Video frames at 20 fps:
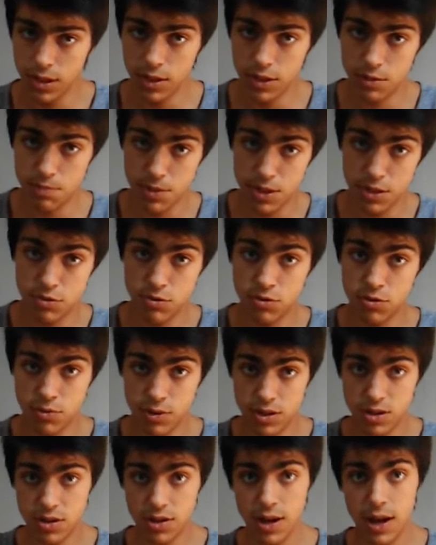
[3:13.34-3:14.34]
it's best to
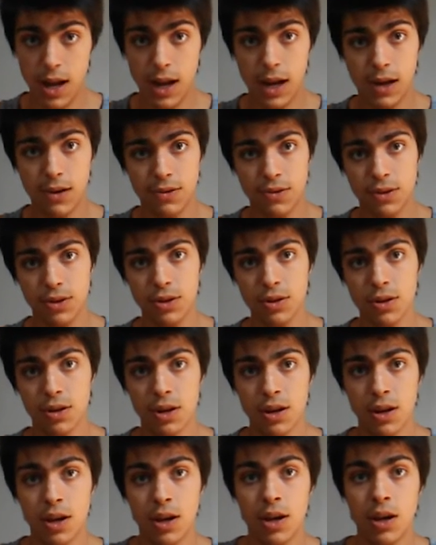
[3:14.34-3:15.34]
stretch after,
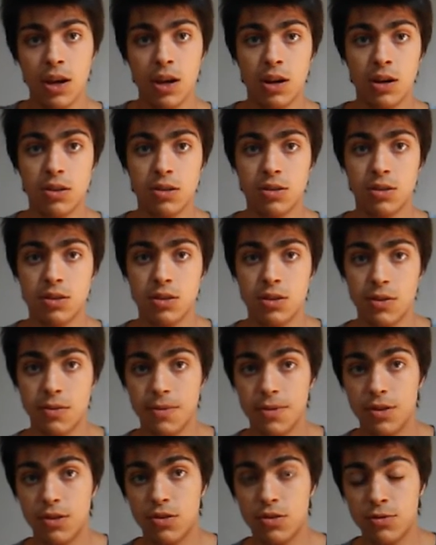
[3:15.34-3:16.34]
because
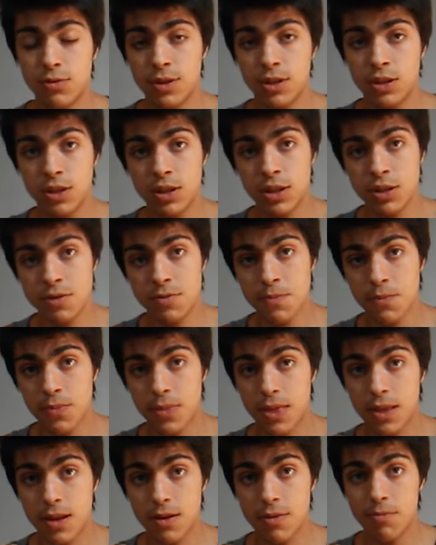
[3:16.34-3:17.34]
stretching
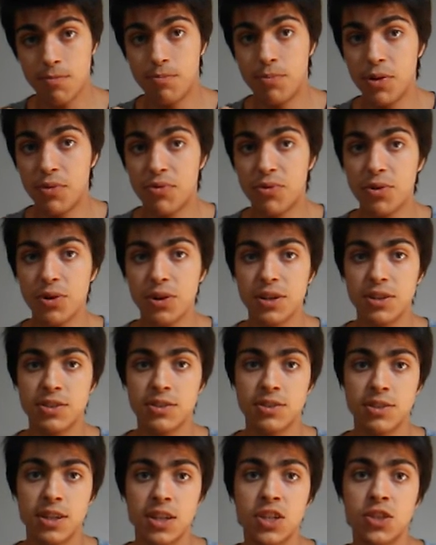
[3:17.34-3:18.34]
before an
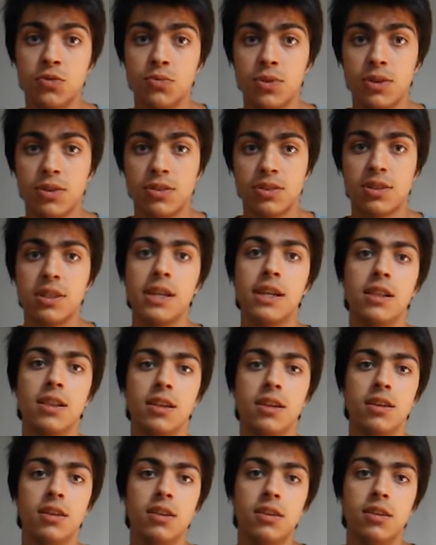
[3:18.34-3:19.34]
exercise will
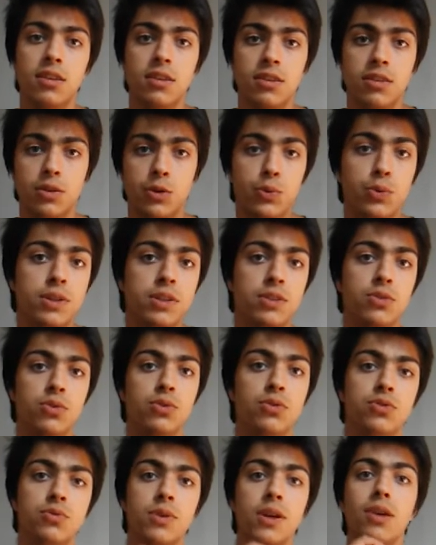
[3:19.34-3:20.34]
slightly decrease your
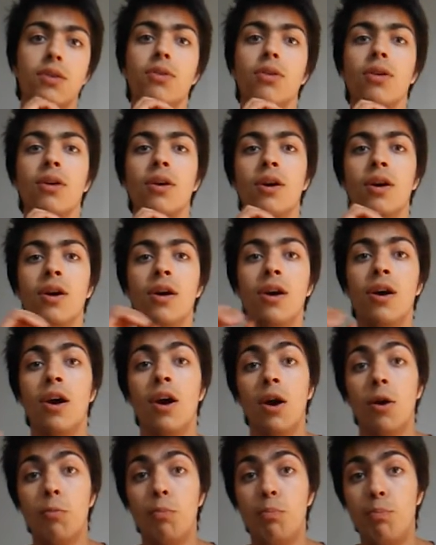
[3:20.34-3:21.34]
strength.
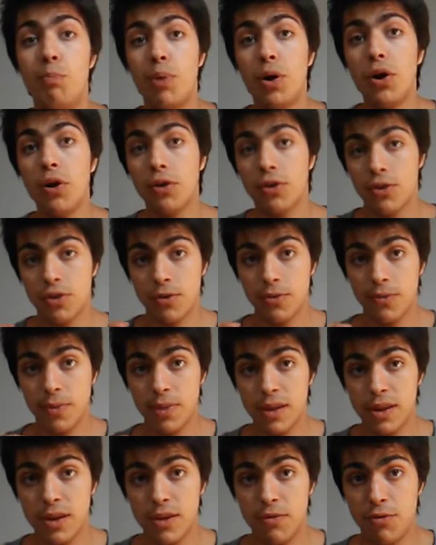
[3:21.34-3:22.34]
But
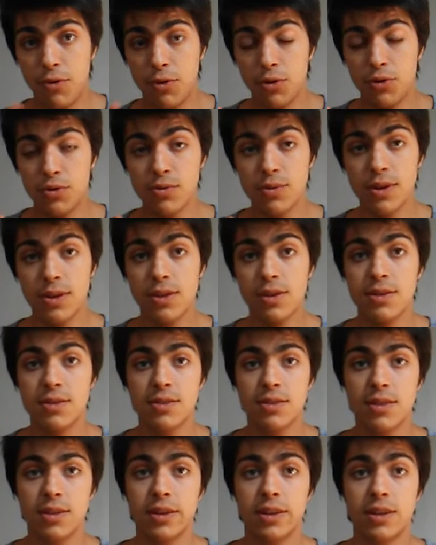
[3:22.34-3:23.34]
if you're doing
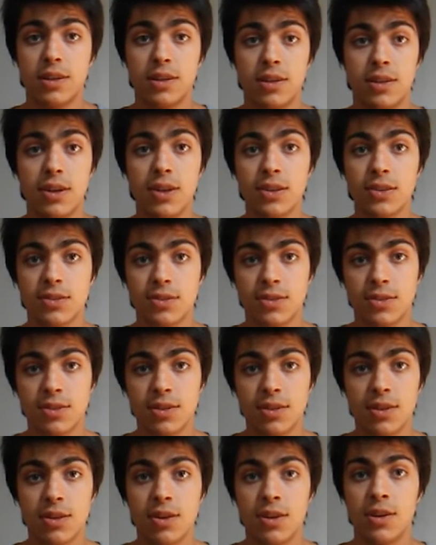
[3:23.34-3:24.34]
things like
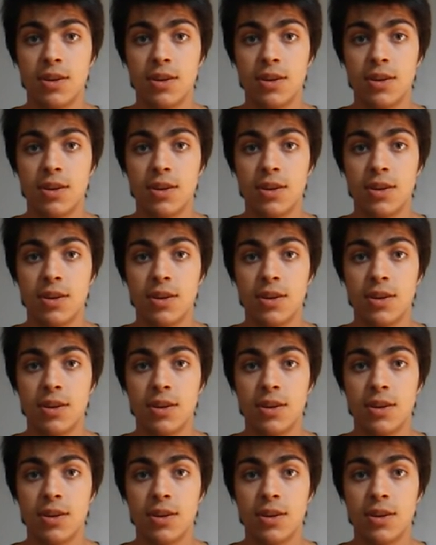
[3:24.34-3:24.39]
kicks,